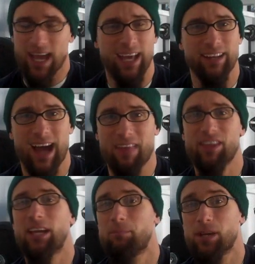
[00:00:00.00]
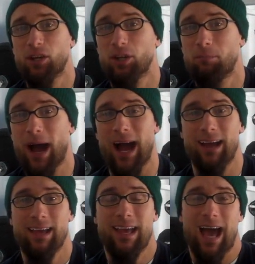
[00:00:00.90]
and I think it'd be a good
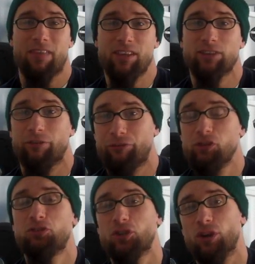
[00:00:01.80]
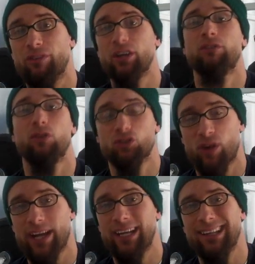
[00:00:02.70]
buy. I think the future of interval
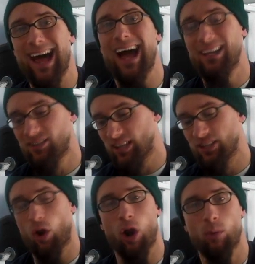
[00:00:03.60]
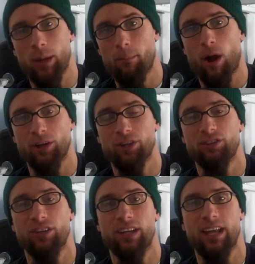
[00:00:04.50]
training lies in heart rate
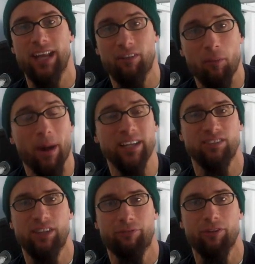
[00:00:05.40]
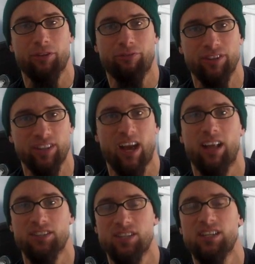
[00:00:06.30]
monitors, and everybody's different, their
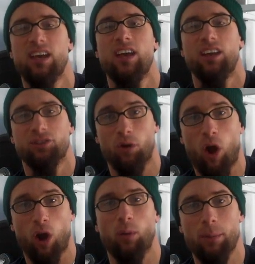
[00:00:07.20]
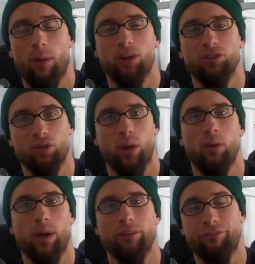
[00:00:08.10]
physiology. So a heart rate monitor is a
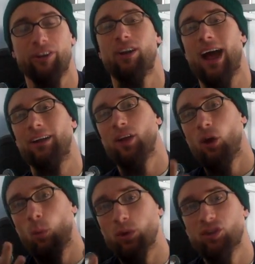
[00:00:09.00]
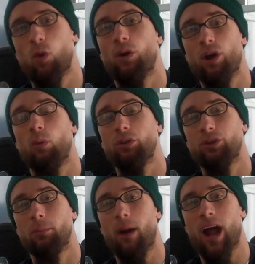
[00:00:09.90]
great way to figure out what's going on with
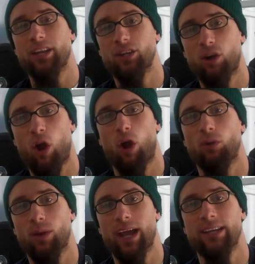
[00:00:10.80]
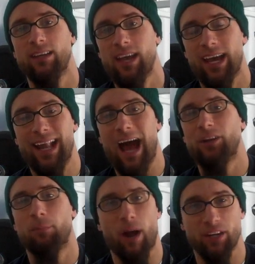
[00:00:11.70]
your body, your heart rate, and how
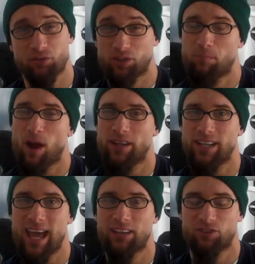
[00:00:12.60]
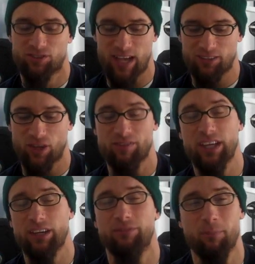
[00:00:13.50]
your body's responding to exercise. So I
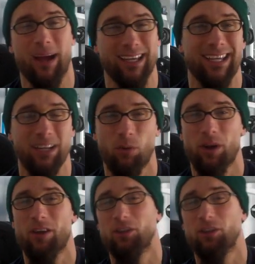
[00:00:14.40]
think by getting one of